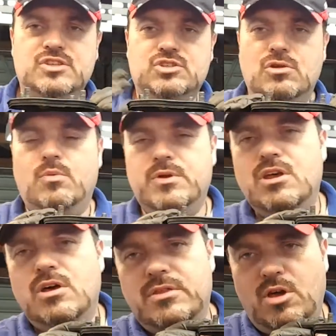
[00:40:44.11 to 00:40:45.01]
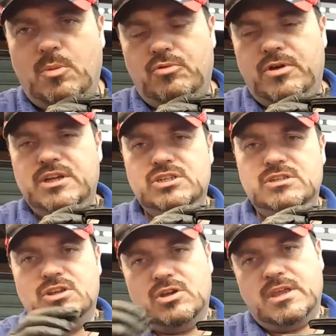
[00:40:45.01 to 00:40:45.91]
the strut. We know that the
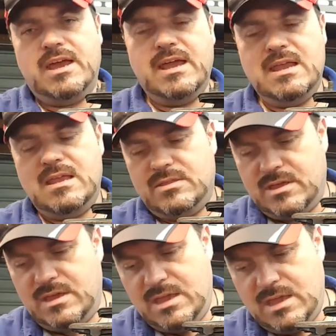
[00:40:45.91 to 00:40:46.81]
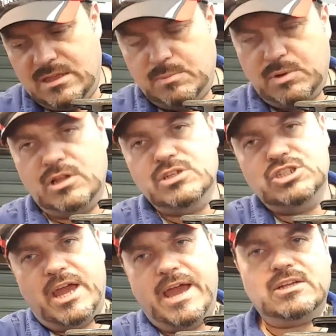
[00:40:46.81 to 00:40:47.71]
operation's okay. The
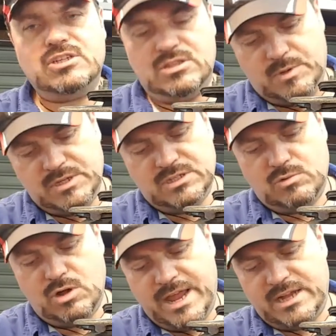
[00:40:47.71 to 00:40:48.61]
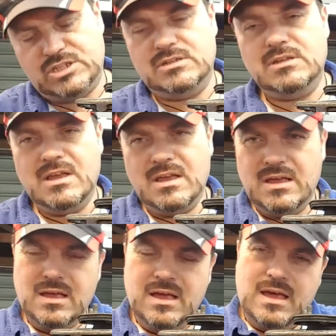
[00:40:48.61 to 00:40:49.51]
plunger action, the piston rod action,
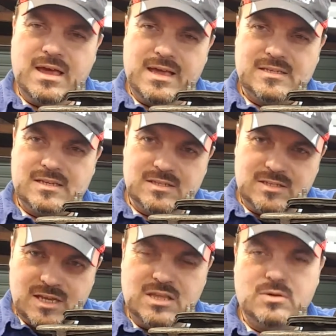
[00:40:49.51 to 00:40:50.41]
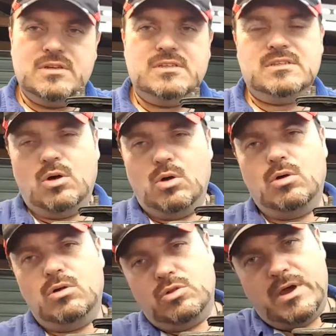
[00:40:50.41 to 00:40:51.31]
is continuous
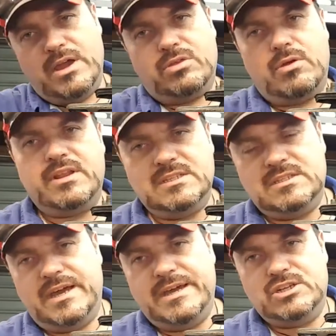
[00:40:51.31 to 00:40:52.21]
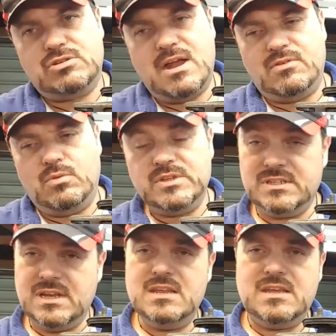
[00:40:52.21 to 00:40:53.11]
all the way throughout its entire travel, which
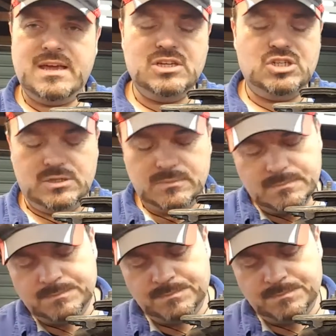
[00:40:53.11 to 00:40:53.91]
is an indication